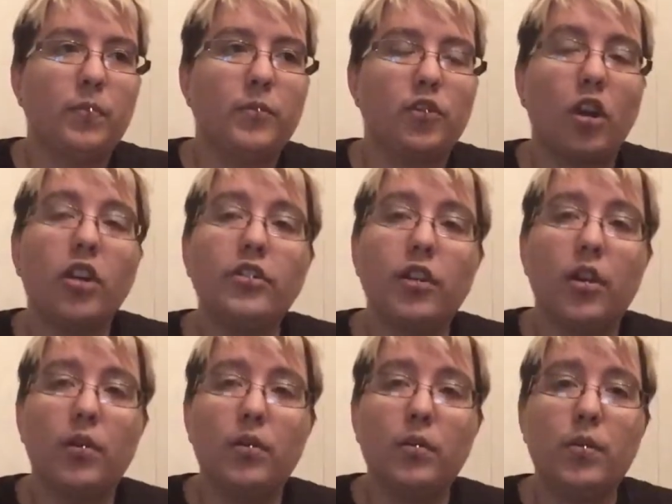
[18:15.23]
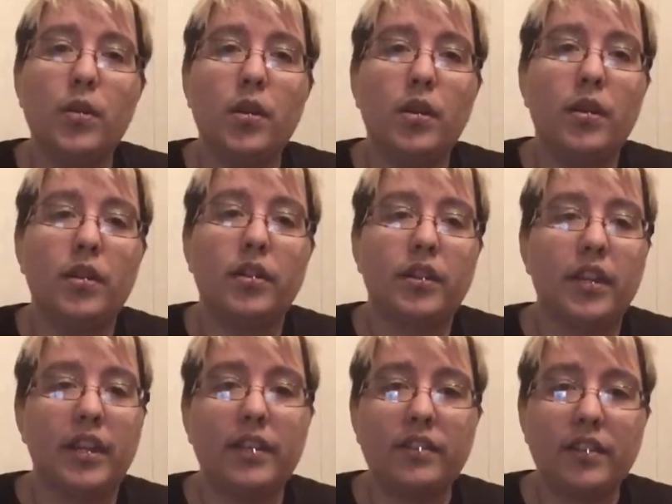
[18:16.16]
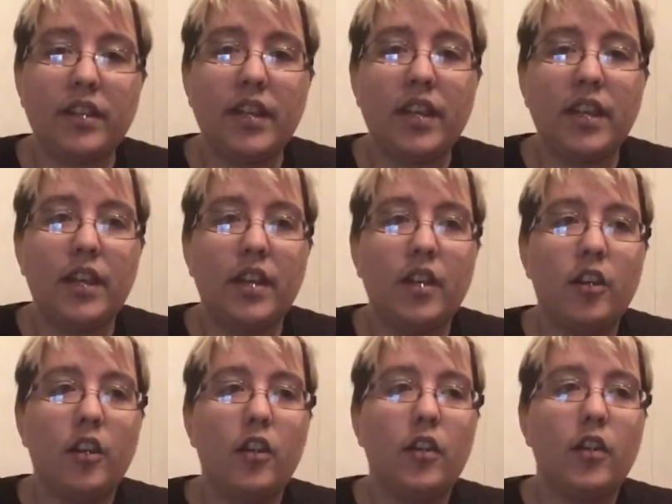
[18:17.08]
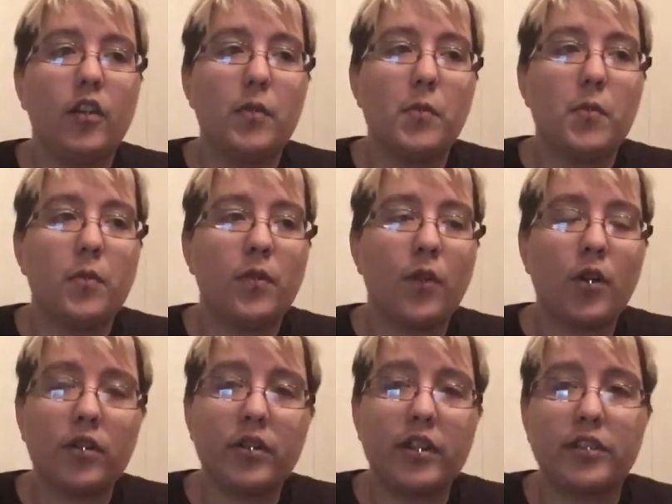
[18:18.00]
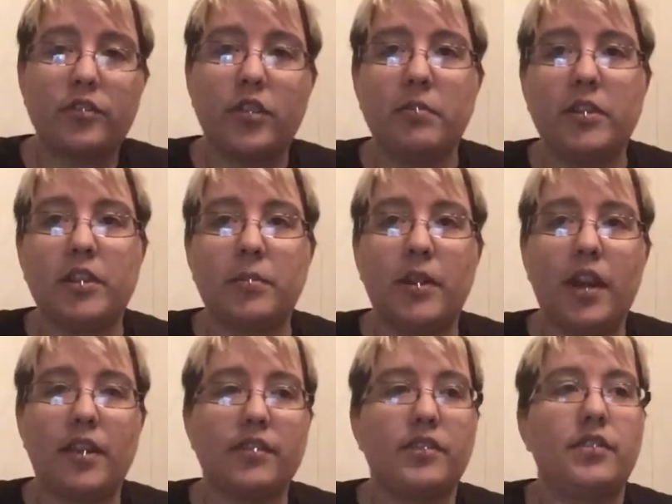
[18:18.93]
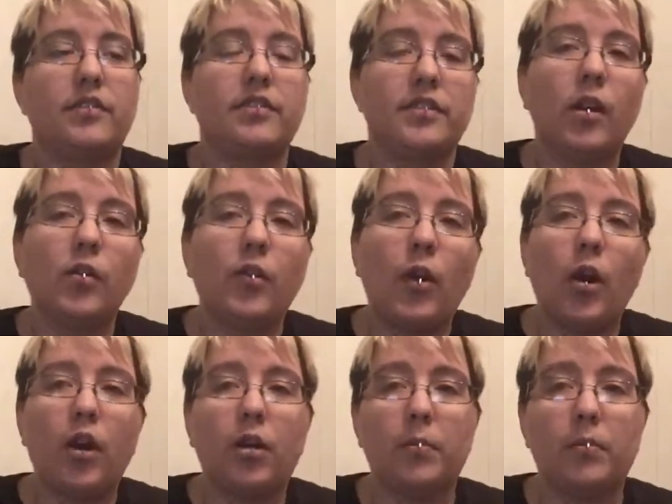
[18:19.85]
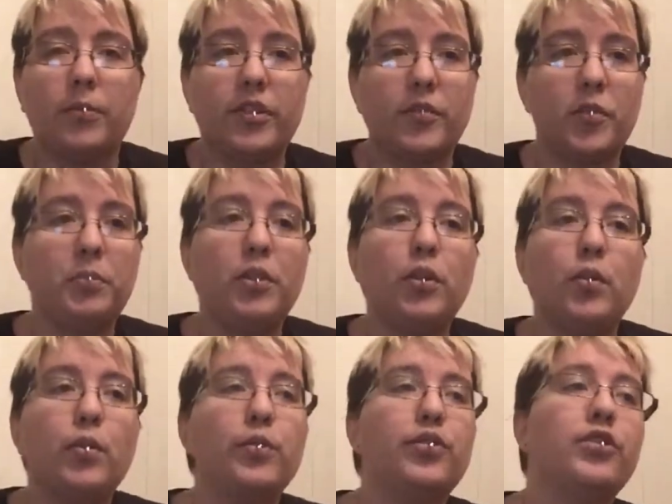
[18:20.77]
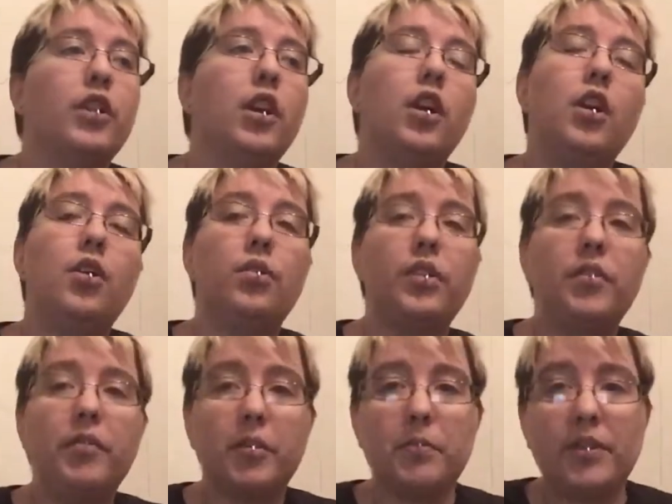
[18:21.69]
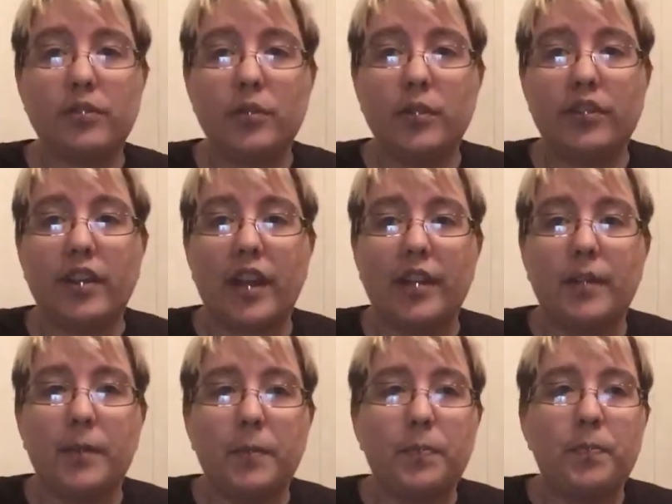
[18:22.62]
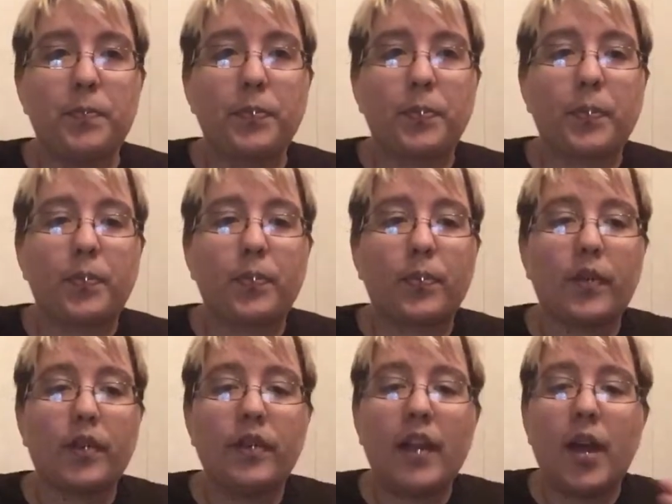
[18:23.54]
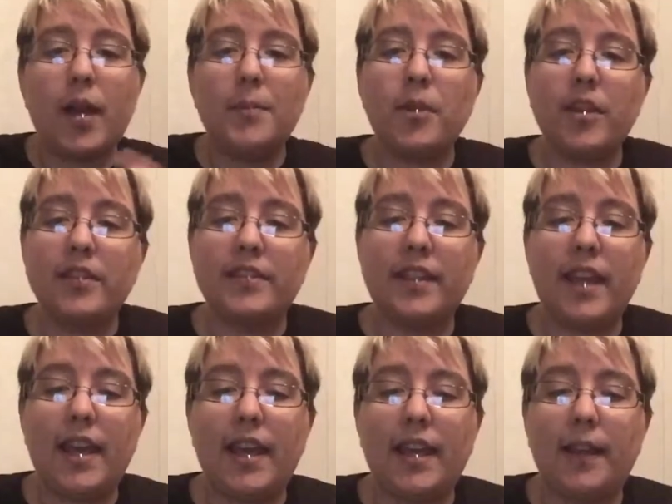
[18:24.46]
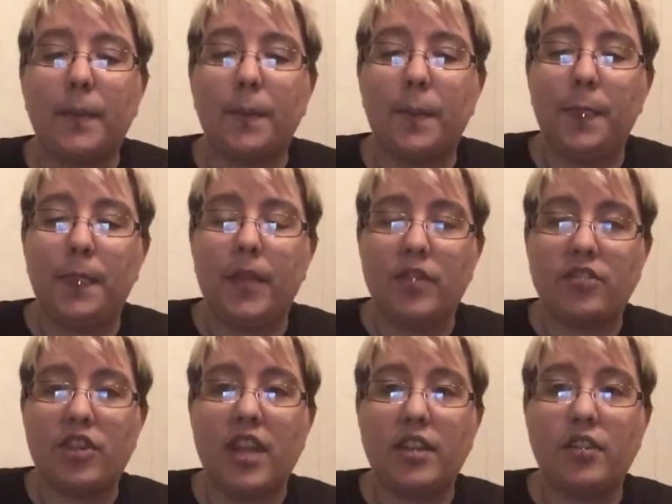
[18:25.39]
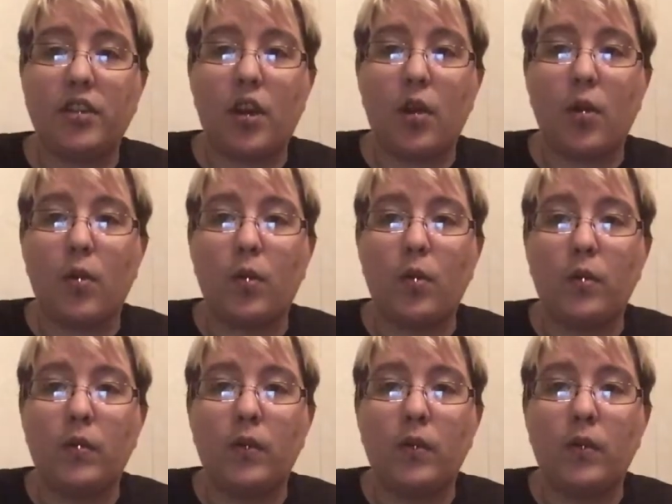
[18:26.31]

John Doe could easily fall extremely depressed, self-harm, self-abuse, or even commit suicide. Now, I'm not saying Jane Doe